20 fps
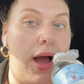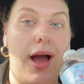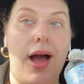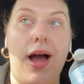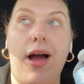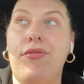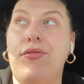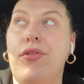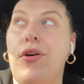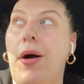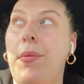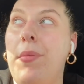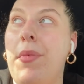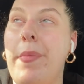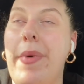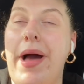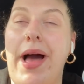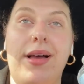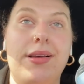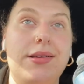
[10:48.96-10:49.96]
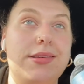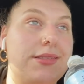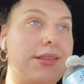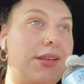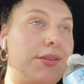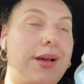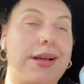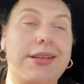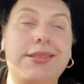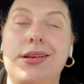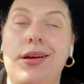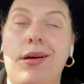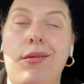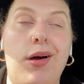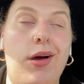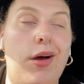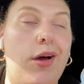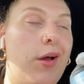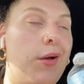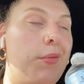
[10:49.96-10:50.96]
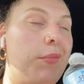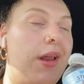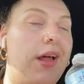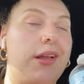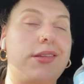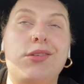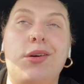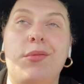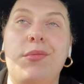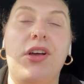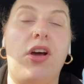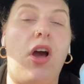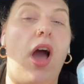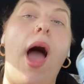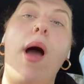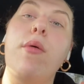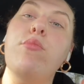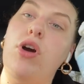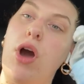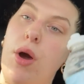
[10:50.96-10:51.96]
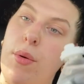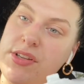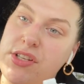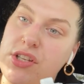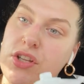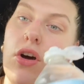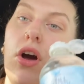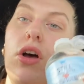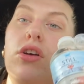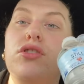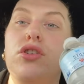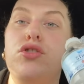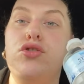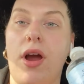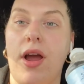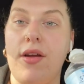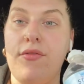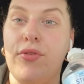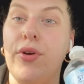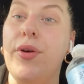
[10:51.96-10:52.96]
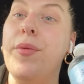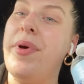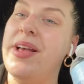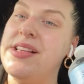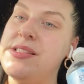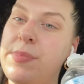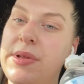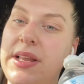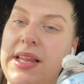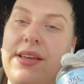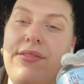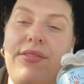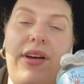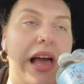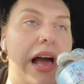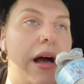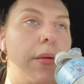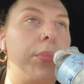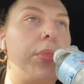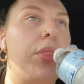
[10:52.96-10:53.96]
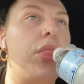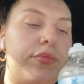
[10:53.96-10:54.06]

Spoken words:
I forgot my mask because I had to go home and I had to come in the car, I'm going to the Costa drive-thru, best believe I am.